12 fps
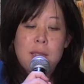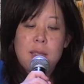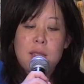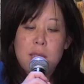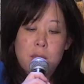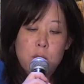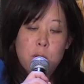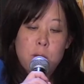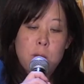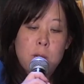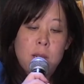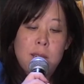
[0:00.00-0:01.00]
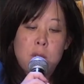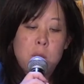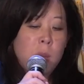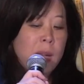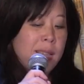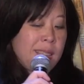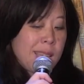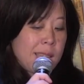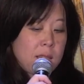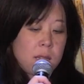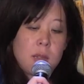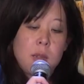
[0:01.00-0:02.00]
the desert floor at
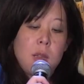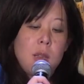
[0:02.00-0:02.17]
twilight,